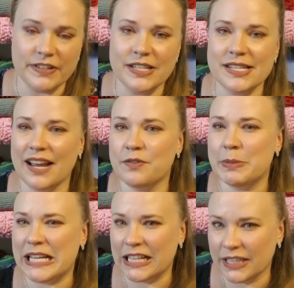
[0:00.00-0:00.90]
It doesn't have to
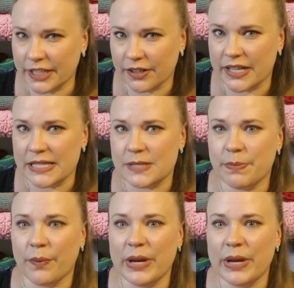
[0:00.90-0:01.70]
be clearance, but